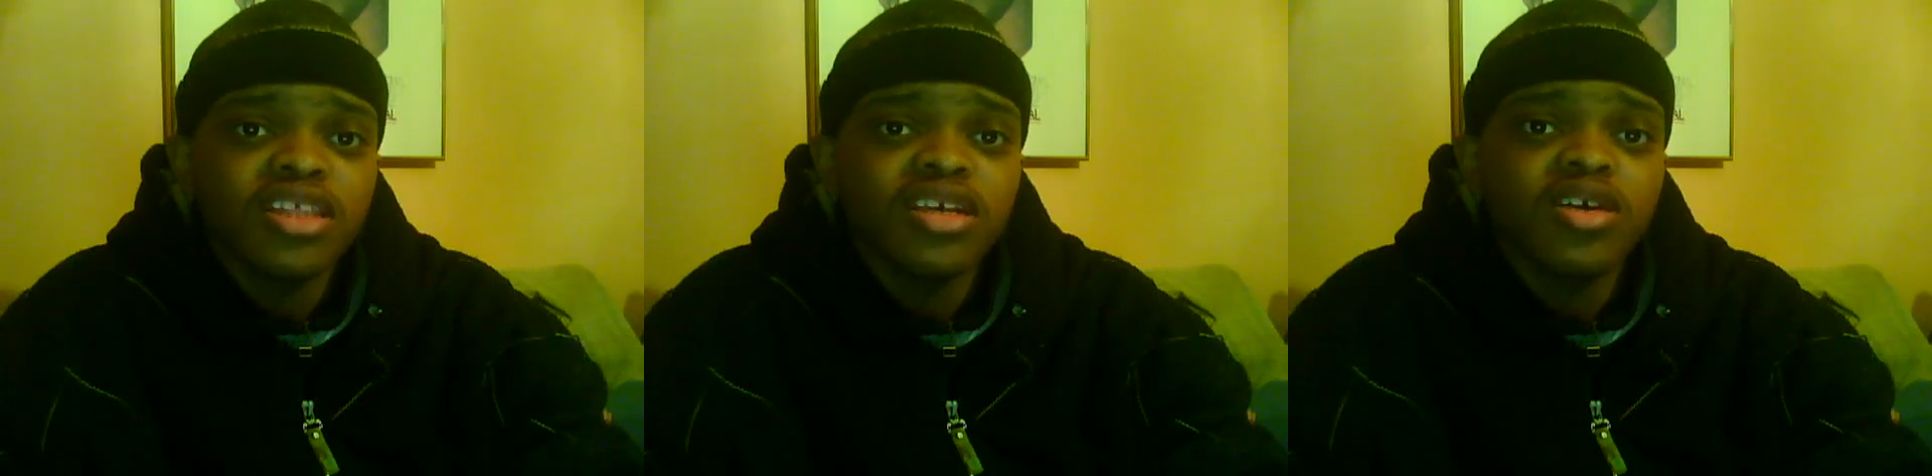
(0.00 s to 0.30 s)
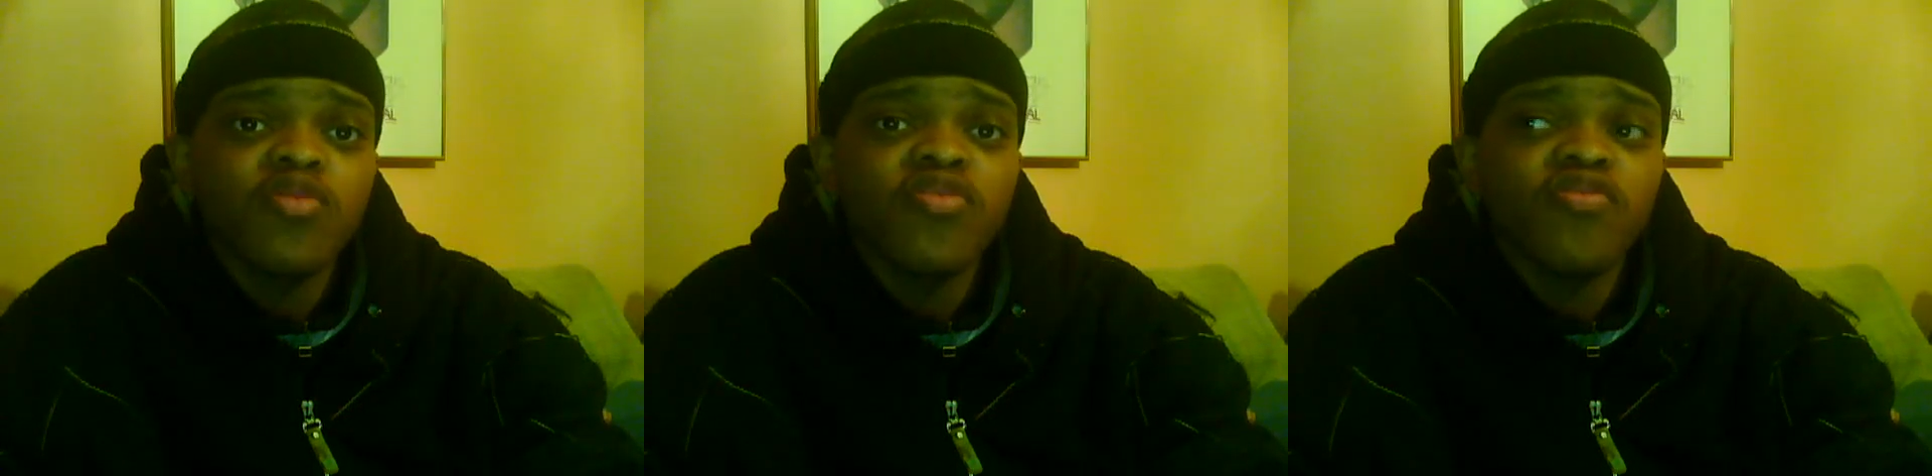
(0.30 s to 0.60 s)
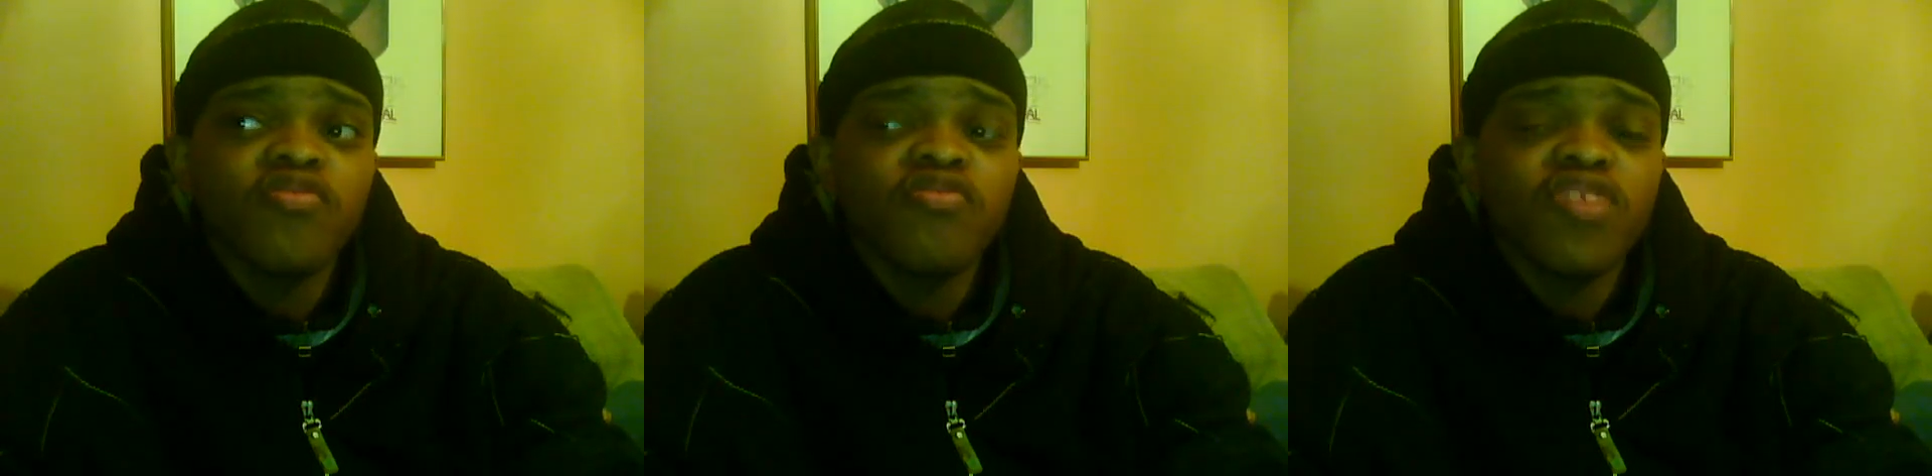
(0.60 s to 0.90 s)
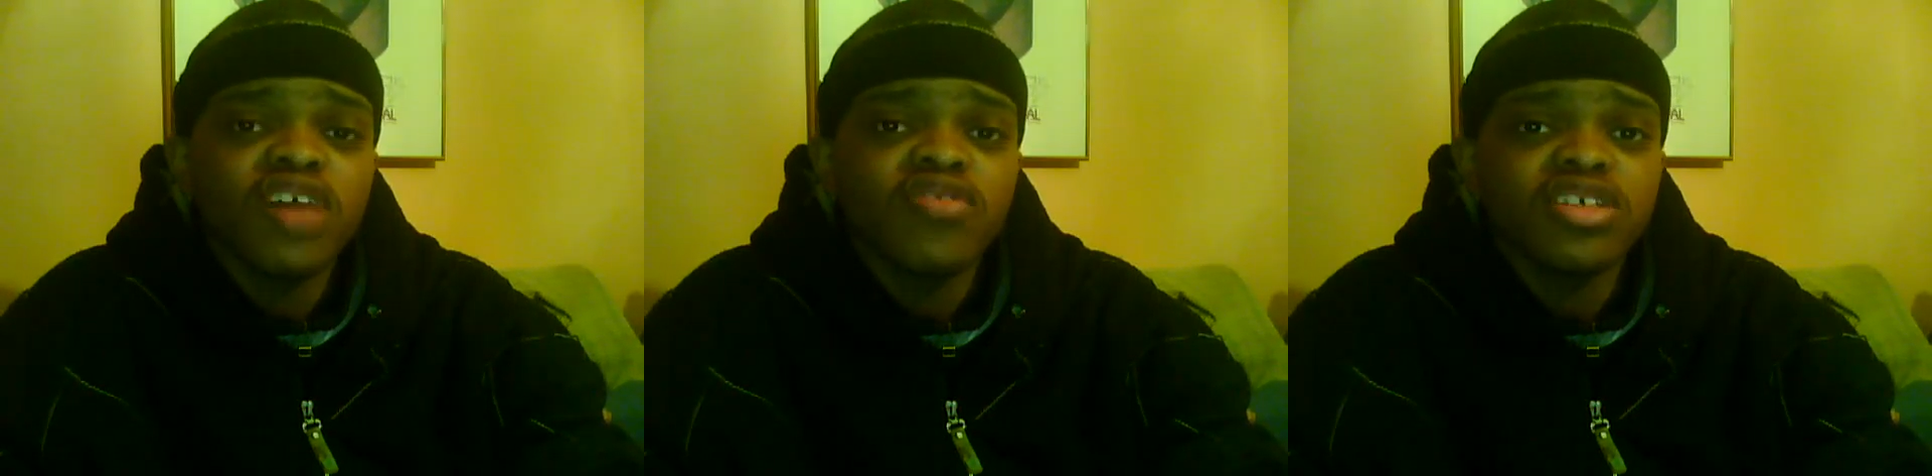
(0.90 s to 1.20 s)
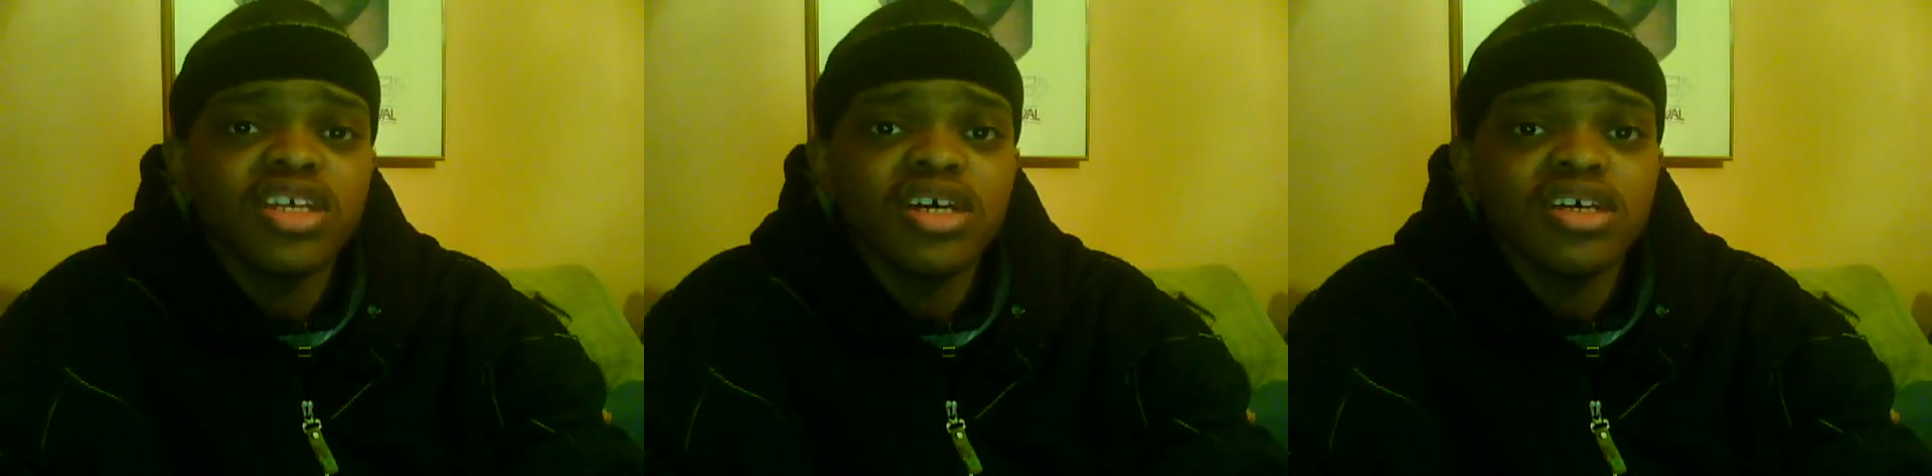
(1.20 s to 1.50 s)
I think over
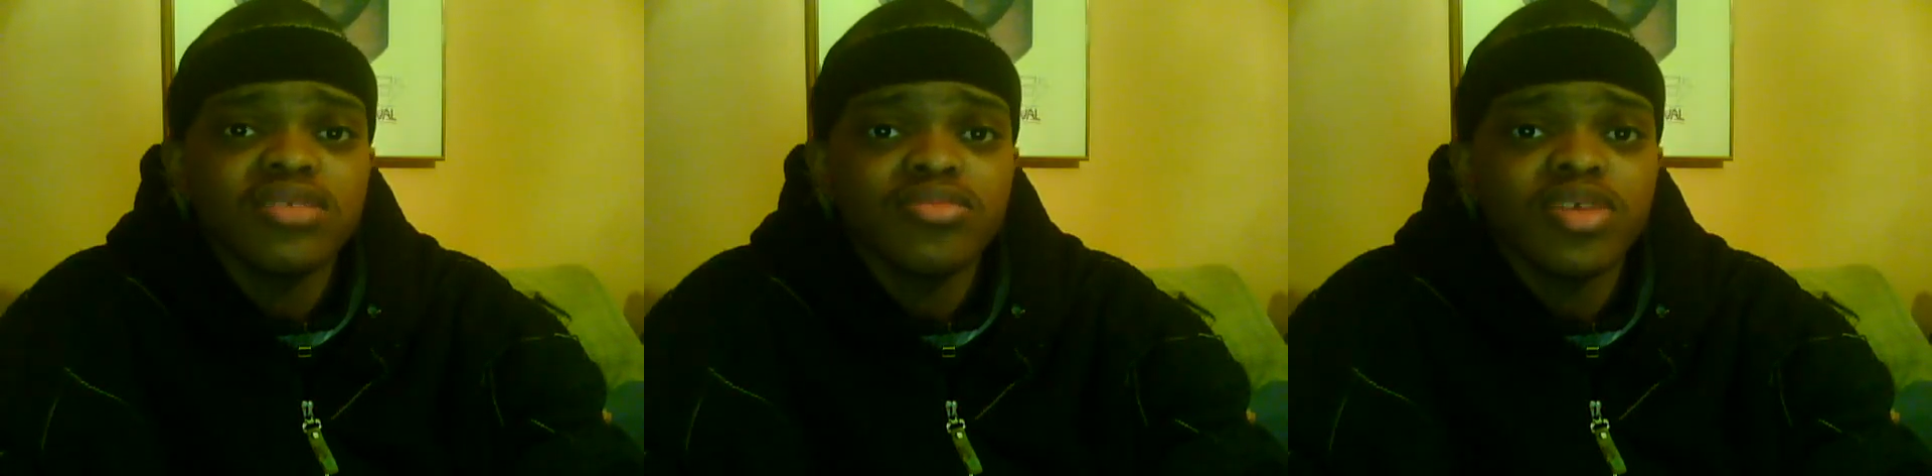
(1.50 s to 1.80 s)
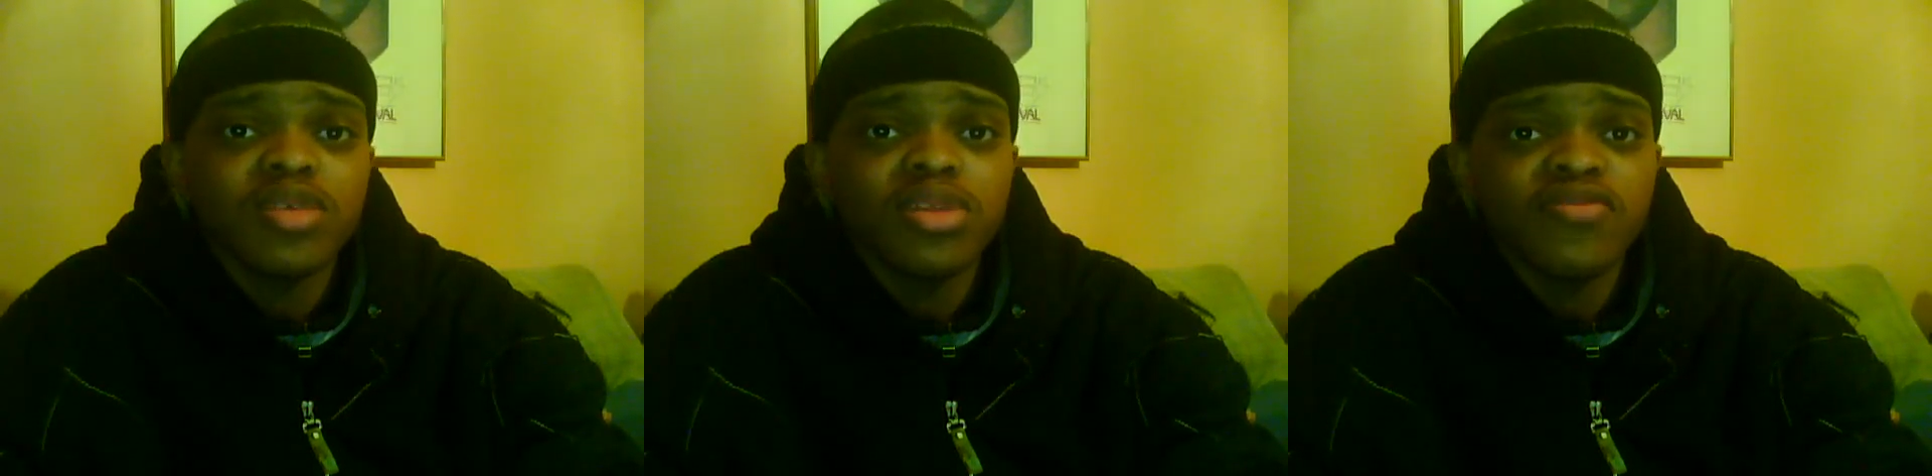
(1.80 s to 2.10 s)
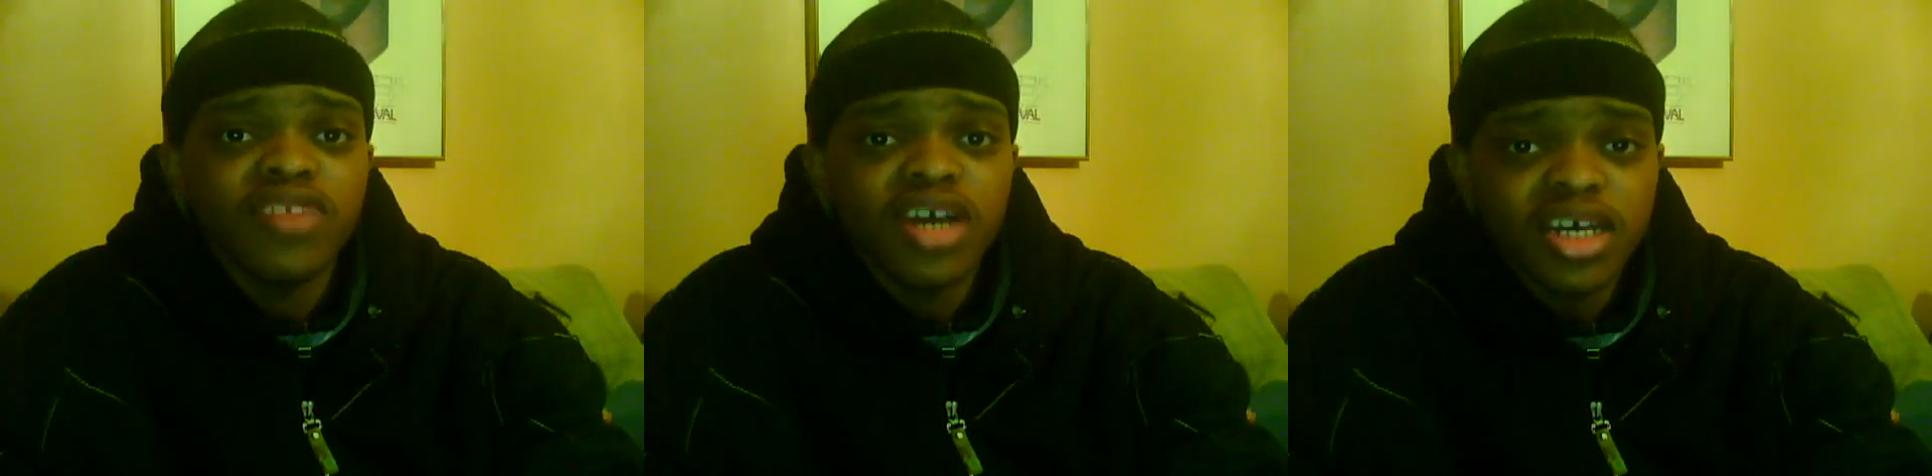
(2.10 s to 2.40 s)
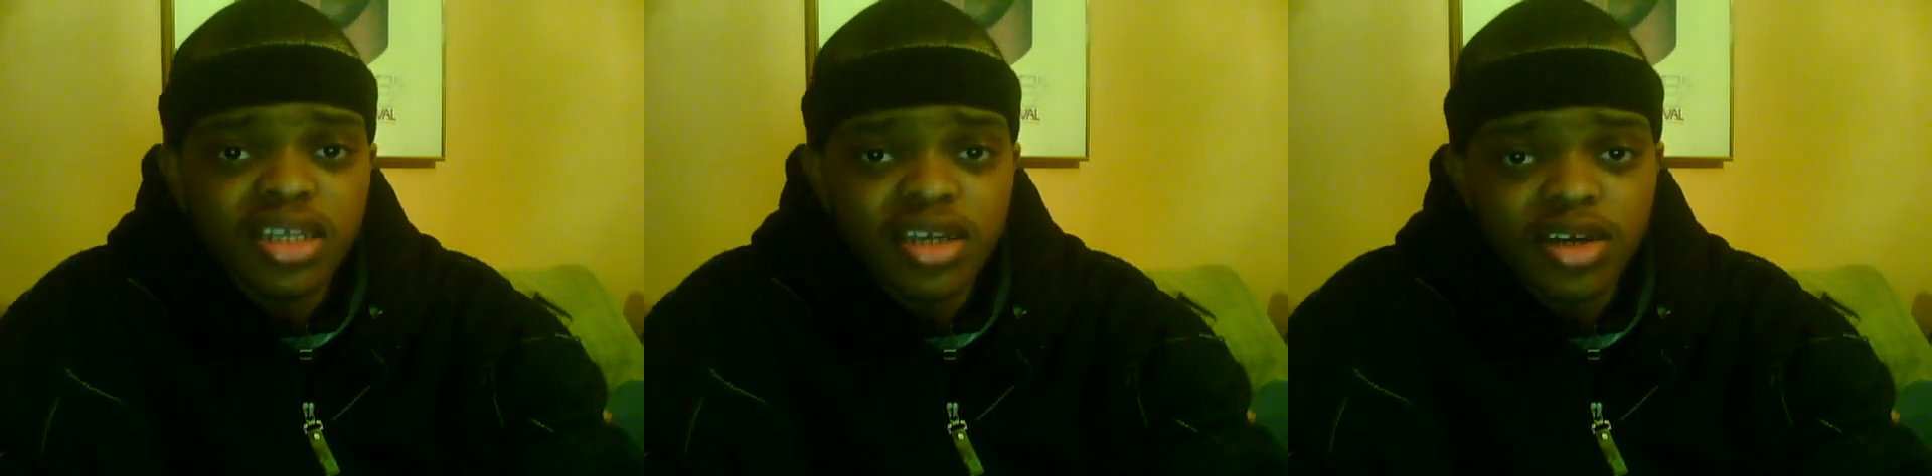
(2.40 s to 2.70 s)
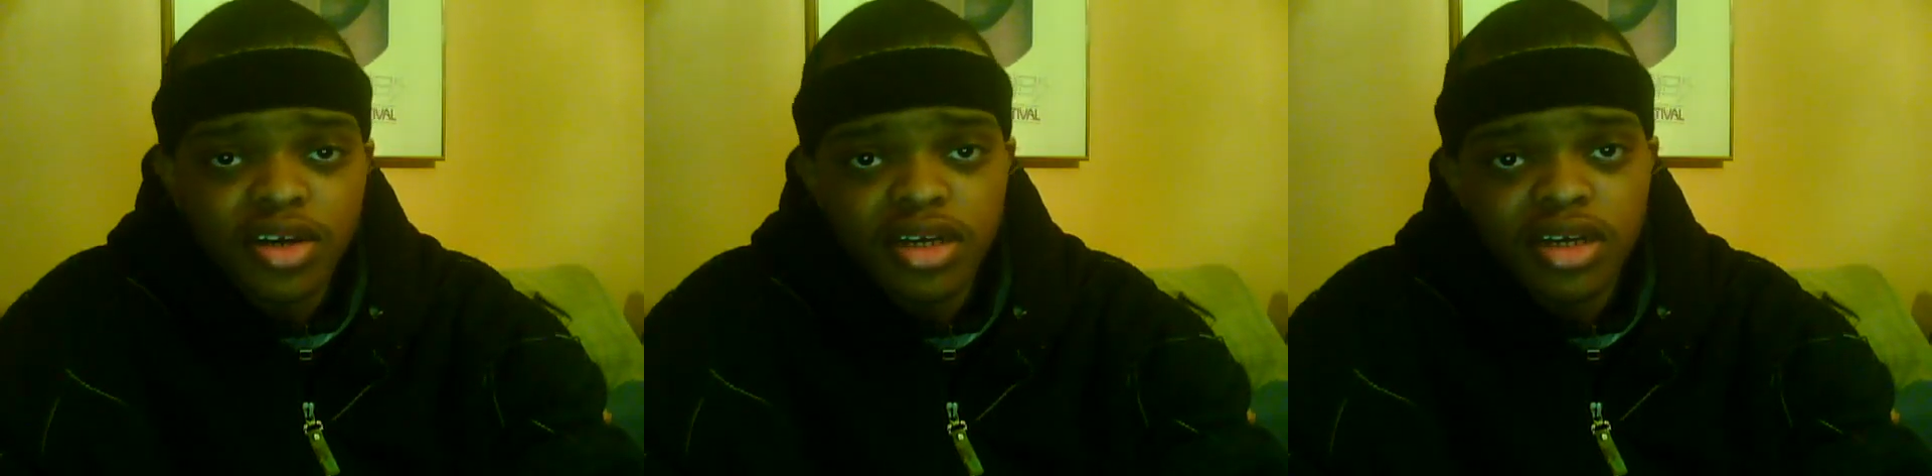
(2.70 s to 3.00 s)
500,000 people died
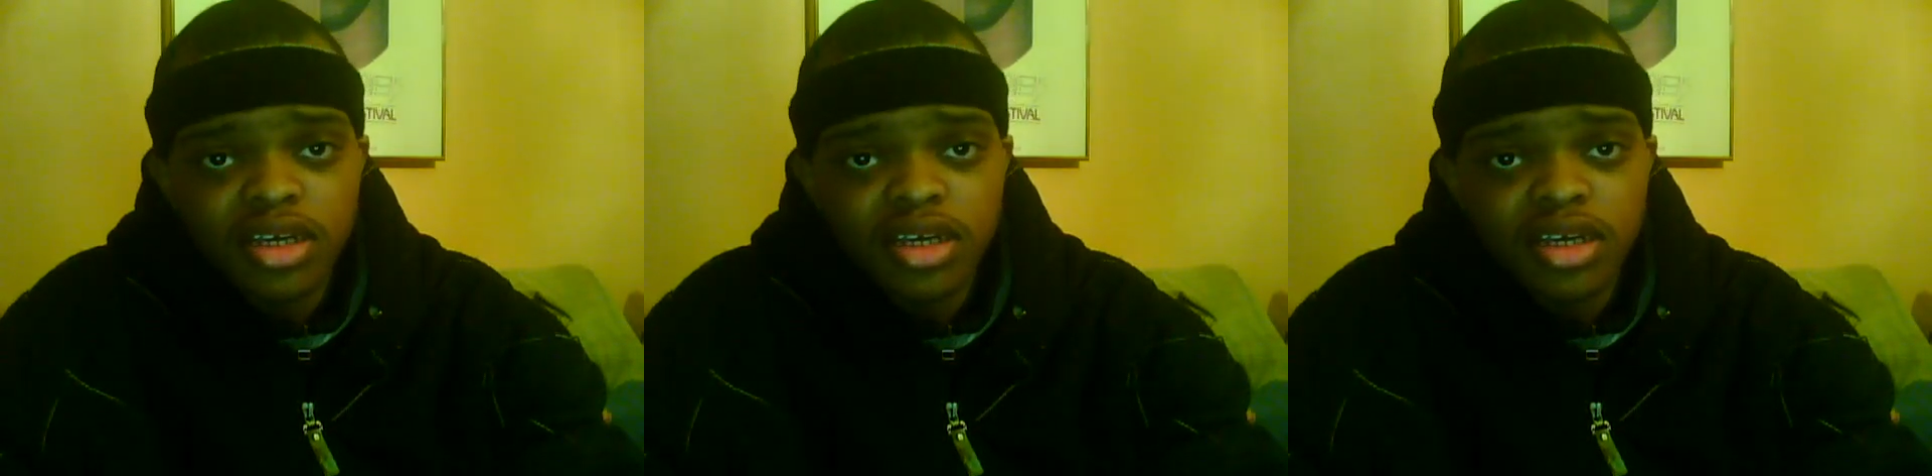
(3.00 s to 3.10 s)
there